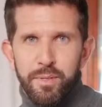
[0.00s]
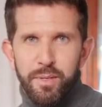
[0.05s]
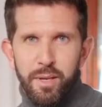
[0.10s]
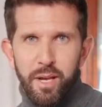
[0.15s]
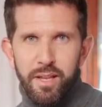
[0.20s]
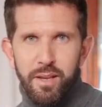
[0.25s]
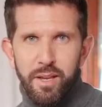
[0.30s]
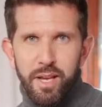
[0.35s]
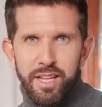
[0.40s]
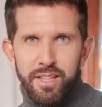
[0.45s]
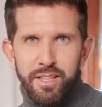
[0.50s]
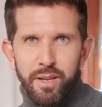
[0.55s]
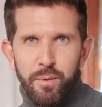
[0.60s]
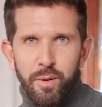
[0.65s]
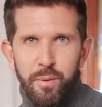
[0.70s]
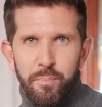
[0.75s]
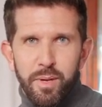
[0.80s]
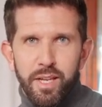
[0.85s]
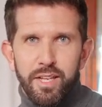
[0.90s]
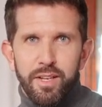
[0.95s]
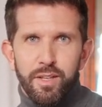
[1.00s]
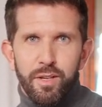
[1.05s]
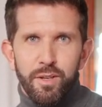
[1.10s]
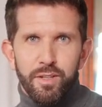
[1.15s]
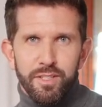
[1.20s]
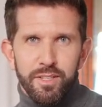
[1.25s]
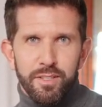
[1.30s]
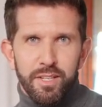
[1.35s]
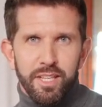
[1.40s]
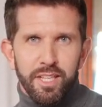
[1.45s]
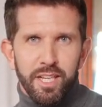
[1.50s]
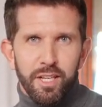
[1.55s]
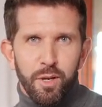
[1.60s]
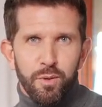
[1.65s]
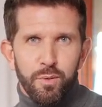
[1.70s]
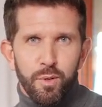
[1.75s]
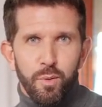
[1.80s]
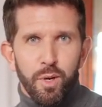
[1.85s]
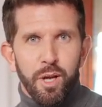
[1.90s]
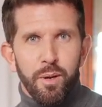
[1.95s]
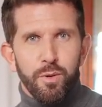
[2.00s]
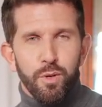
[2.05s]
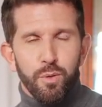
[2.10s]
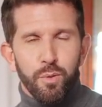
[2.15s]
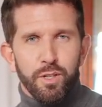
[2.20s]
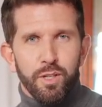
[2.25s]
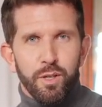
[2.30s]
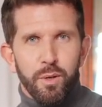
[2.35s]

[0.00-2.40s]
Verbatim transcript: Unlike some competitors that can overwhelm you with